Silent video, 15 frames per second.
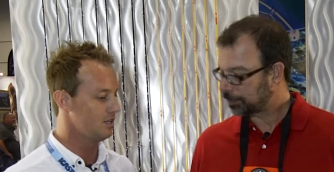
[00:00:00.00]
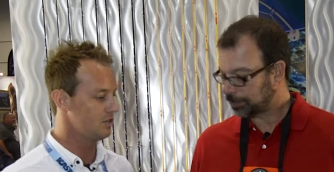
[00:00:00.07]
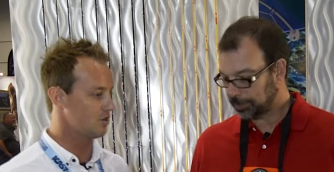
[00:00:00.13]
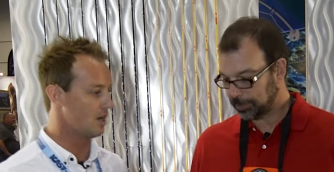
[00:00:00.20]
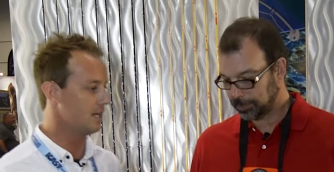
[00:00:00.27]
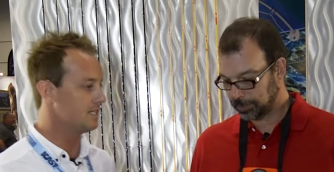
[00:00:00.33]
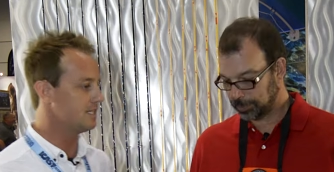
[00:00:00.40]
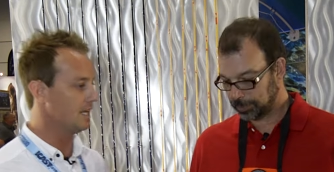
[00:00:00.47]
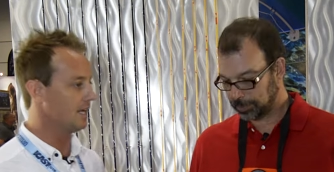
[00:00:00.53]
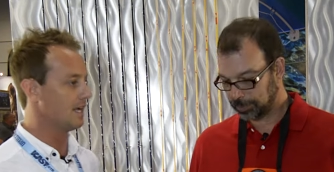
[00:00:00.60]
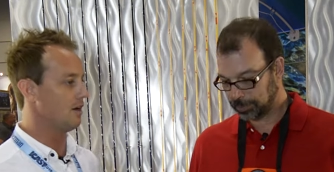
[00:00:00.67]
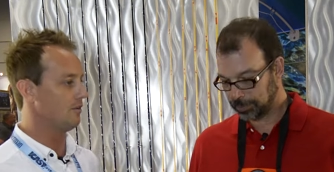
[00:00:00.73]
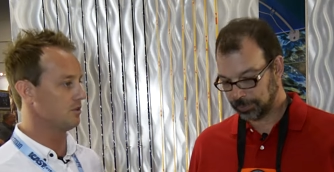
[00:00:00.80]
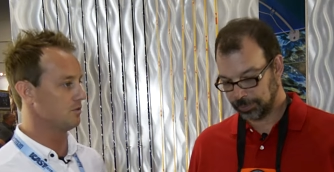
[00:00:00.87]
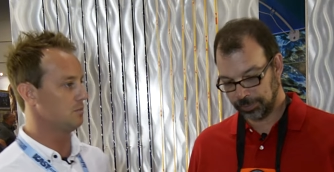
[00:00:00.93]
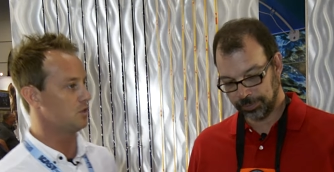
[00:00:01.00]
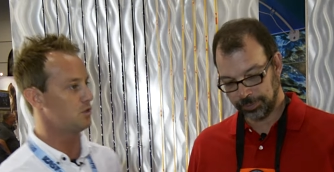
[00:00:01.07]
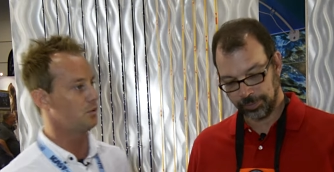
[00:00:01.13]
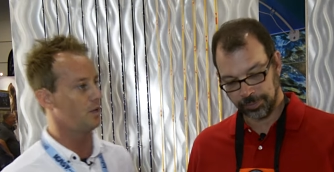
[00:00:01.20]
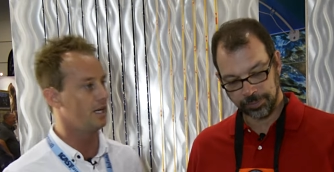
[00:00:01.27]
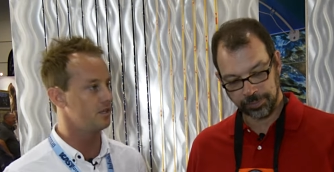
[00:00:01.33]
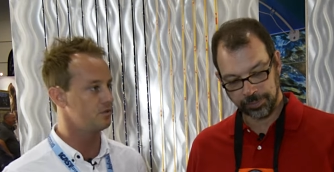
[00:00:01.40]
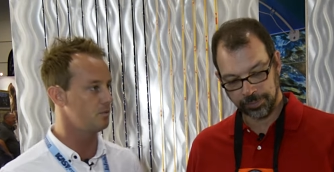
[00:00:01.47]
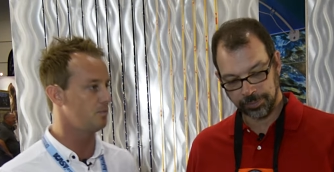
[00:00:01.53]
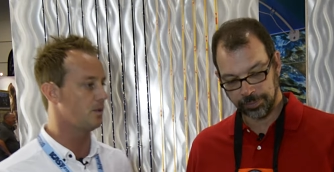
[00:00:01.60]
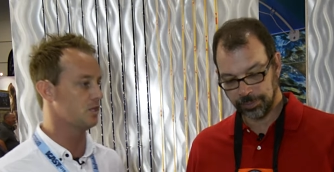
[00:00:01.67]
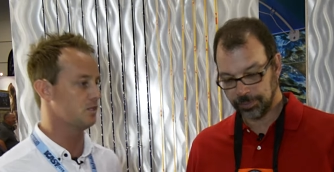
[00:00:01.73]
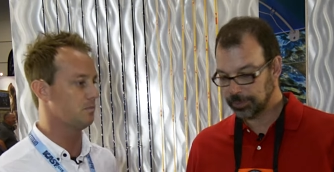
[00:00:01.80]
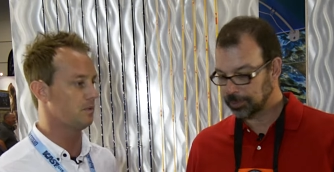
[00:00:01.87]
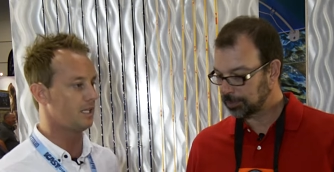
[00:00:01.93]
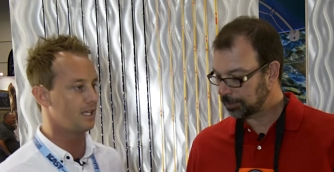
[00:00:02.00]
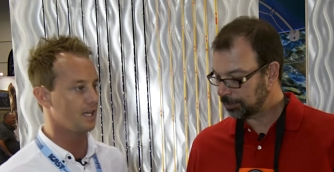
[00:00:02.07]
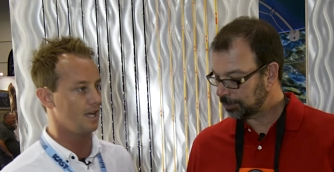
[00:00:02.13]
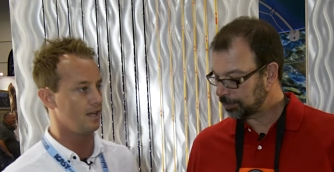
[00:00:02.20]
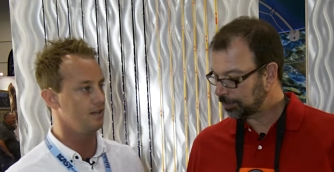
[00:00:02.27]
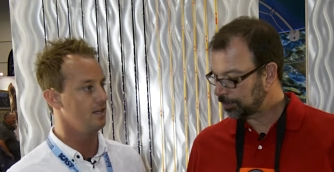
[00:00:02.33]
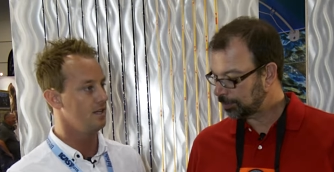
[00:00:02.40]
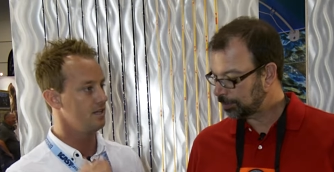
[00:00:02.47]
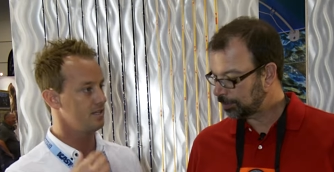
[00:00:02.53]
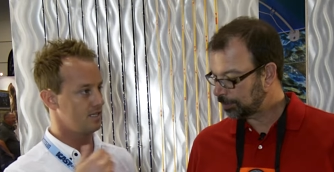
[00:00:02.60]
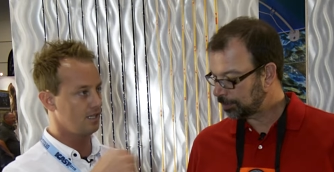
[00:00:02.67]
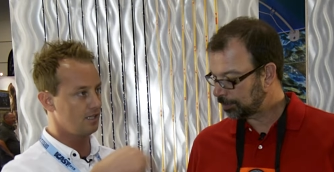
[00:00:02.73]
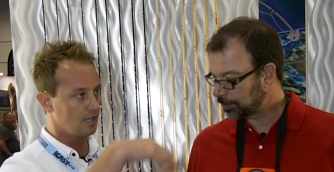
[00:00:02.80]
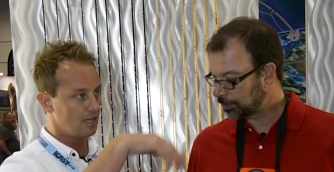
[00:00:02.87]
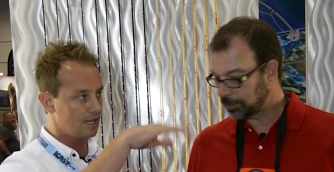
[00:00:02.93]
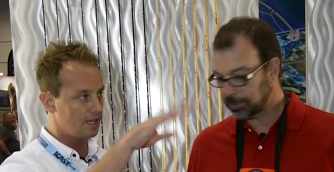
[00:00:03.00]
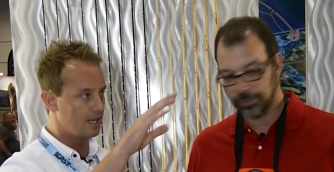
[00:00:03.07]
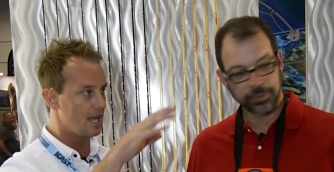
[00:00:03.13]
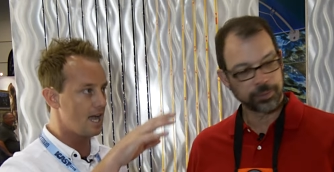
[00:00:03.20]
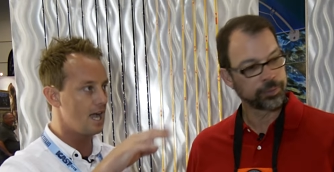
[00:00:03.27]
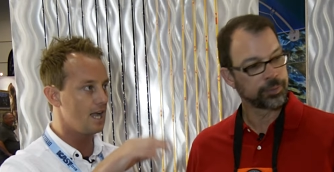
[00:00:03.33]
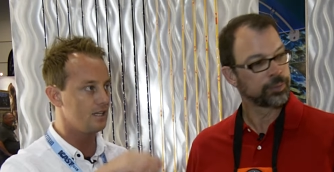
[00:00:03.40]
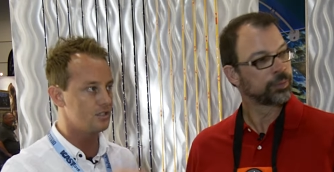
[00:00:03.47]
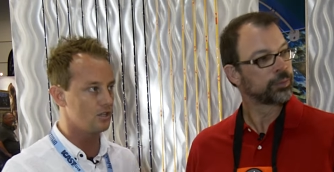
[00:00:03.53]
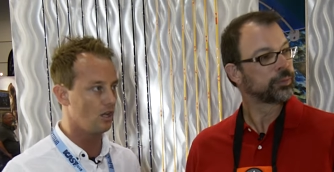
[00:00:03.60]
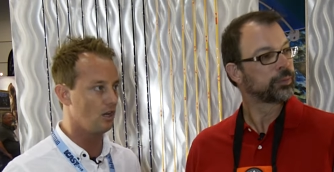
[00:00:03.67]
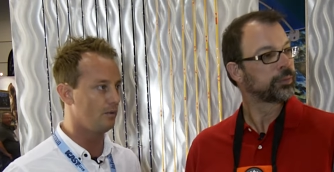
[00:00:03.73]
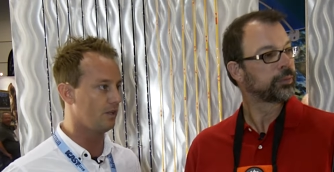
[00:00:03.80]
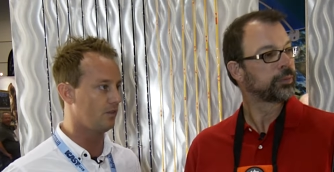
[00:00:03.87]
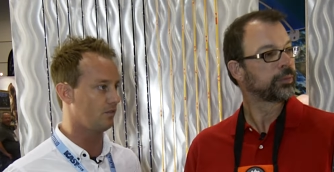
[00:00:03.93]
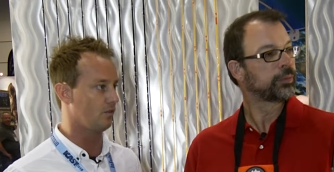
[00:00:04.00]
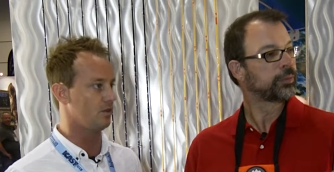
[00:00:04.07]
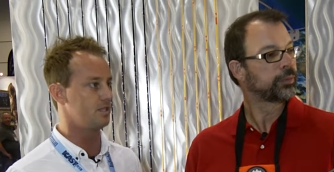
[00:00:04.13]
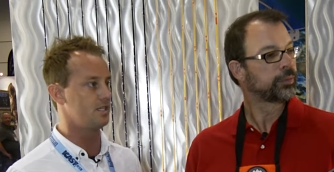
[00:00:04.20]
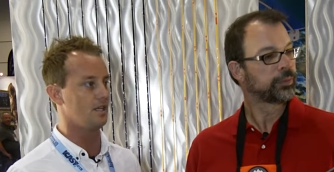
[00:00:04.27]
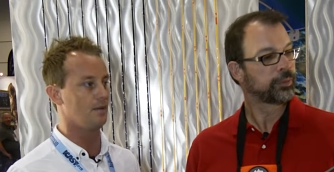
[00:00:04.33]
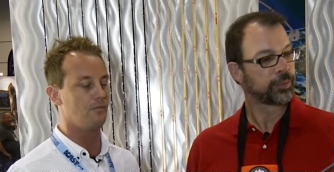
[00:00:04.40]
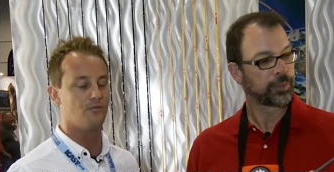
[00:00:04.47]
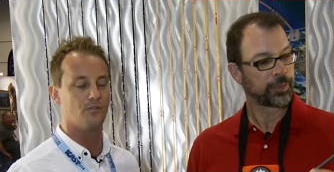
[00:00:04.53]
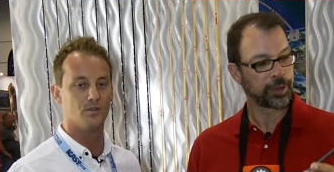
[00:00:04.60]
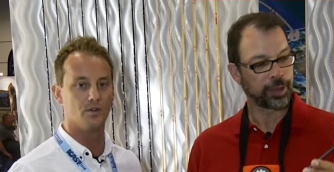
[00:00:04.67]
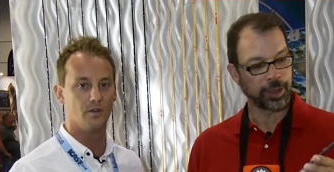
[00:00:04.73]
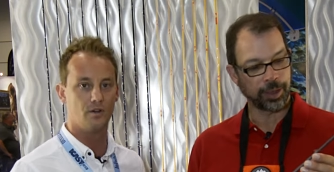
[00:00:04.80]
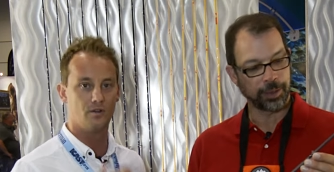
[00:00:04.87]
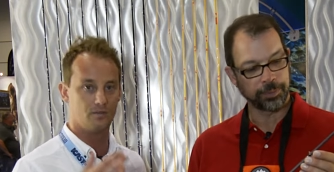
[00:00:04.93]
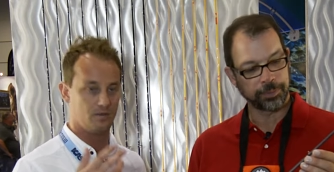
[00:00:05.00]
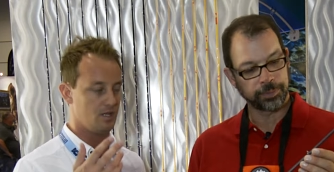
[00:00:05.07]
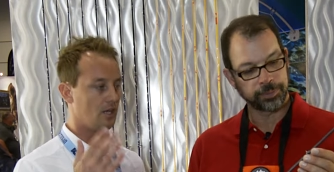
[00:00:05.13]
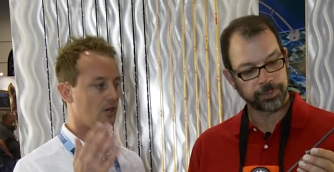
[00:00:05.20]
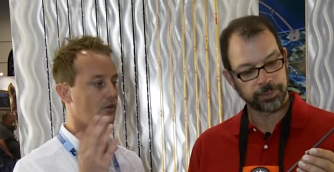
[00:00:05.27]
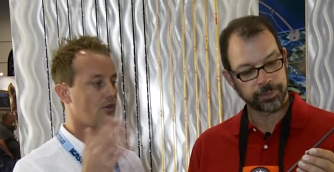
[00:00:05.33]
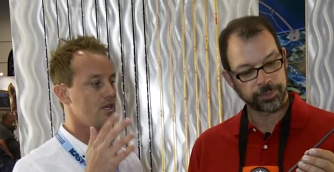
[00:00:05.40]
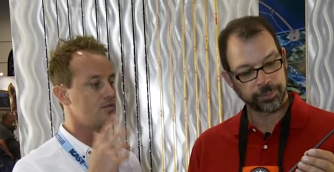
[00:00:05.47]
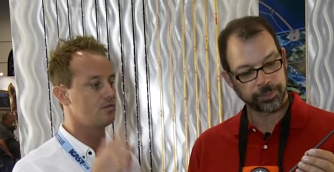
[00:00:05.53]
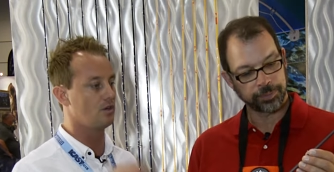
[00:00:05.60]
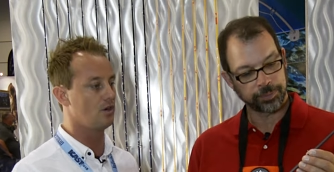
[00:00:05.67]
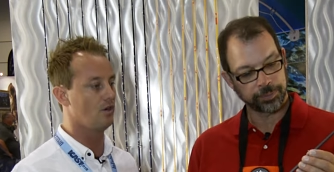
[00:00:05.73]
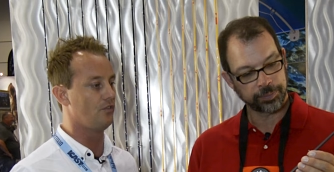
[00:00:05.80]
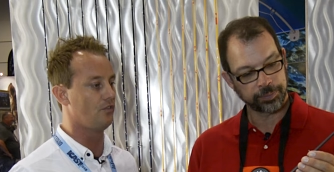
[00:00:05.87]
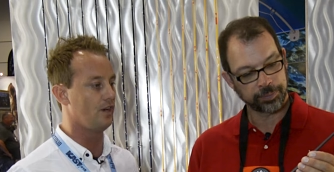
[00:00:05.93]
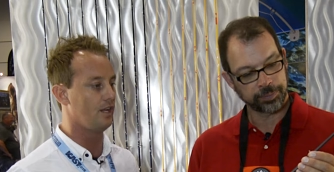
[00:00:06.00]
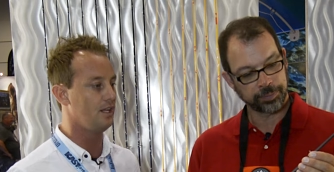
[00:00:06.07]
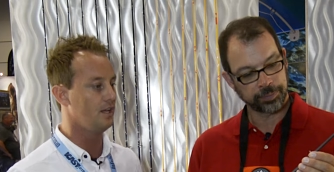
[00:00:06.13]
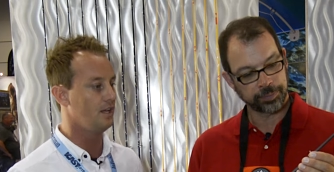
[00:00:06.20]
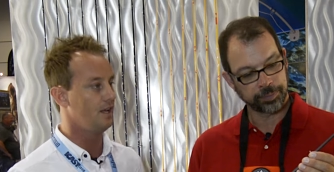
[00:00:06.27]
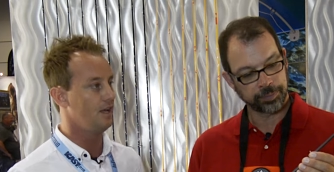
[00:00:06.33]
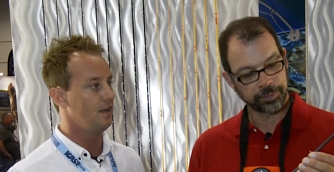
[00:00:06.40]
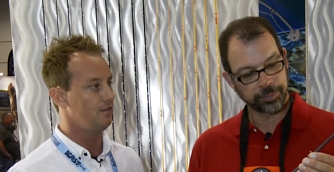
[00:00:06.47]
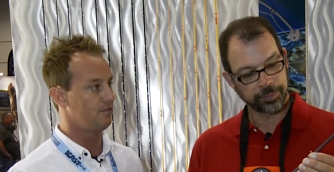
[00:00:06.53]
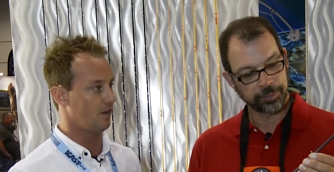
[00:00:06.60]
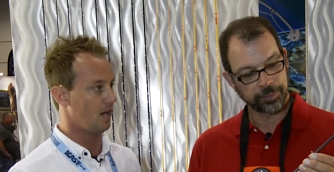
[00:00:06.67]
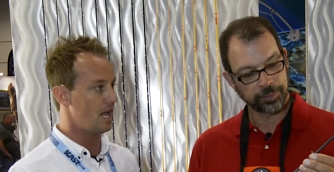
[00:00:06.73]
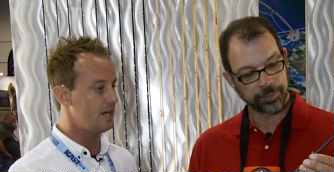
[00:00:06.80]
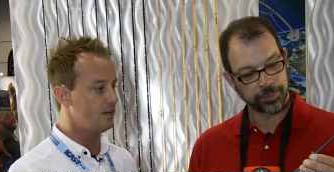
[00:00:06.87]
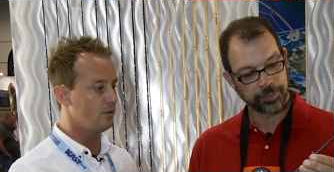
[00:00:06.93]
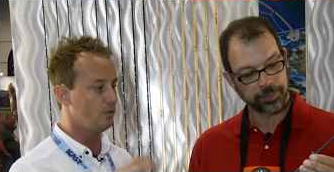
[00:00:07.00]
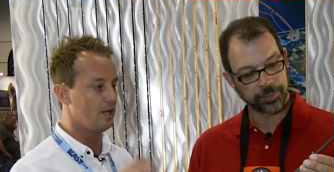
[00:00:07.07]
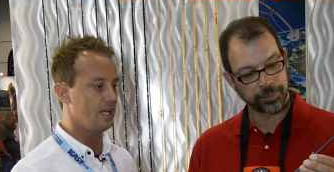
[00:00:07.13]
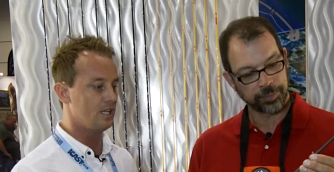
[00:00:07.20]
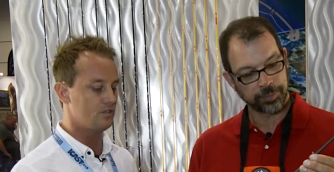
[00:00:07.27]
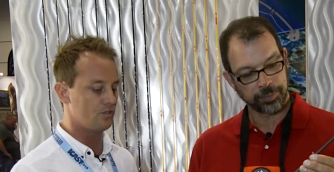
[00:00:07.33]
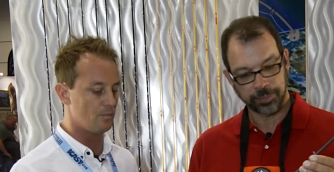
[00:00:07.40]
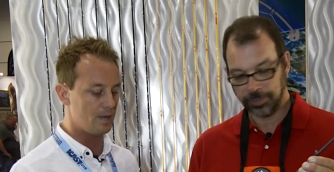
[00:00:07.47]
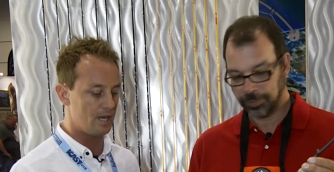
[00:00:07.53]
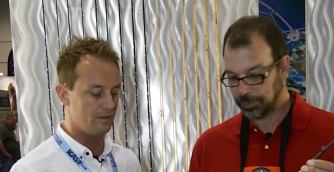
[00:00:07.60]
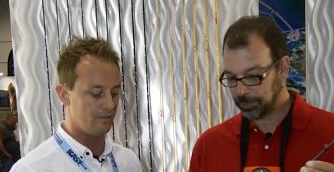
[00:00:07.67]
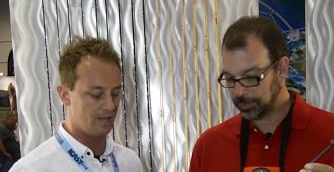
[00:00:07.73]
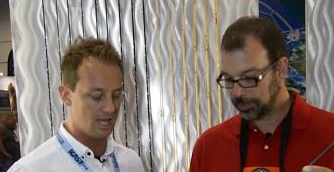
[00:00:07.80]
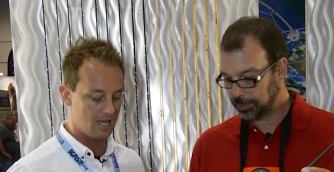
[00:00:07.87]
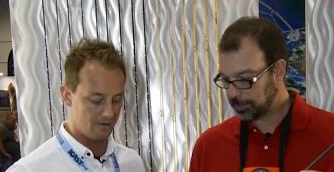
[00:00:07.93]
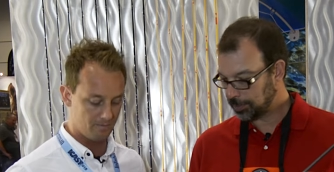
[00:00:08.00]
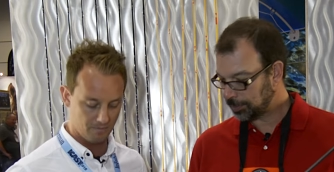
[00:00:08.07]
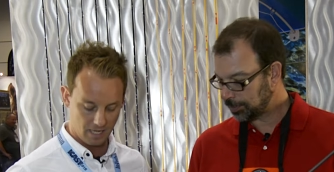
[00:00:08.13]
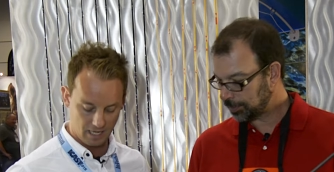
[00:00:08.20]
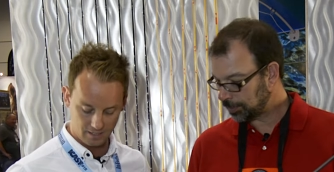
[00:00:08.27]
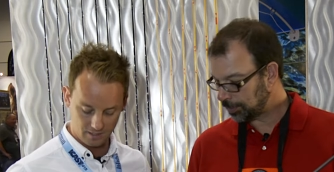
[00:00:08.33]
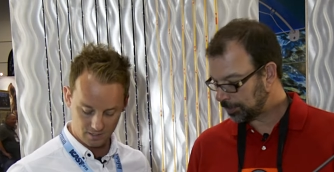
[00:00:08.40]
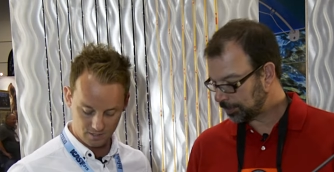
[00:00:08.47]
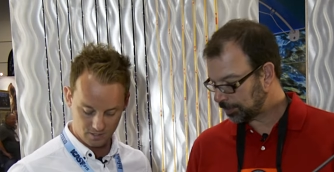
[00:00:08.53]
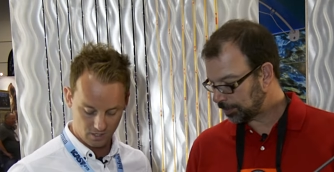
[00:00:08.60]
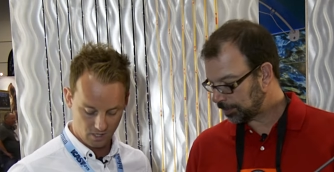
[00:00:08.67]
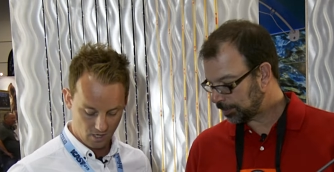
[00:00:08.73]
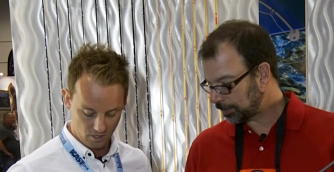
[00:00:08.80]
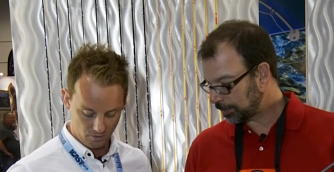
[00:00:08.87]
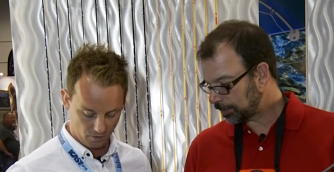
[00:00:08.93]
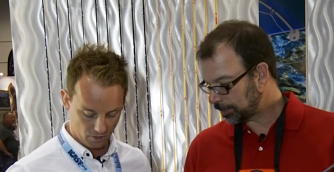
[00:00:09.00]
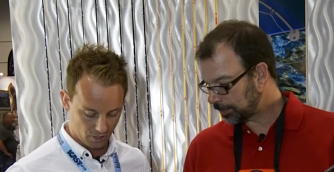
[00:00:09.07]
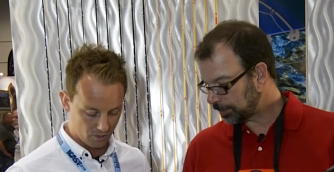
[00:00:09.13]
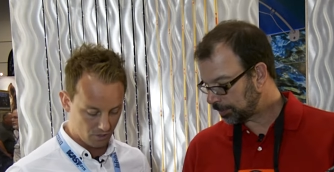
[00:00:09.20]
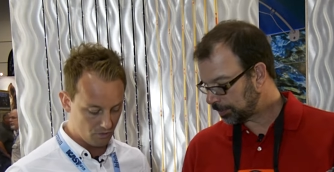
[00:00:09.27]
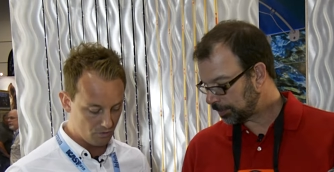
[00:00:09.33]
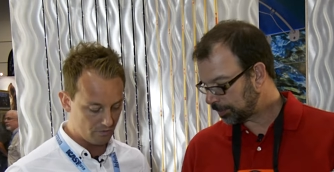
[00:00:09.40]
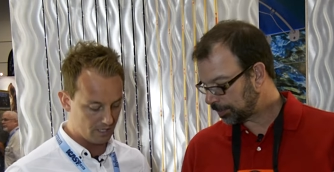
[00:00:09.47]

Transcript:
Speaker 1: Try to take out as much weight as we possibly can. Single leg guides all the way through the tip for yep. increased recovery, for lighter weights, for better in-hand balance. We've got a new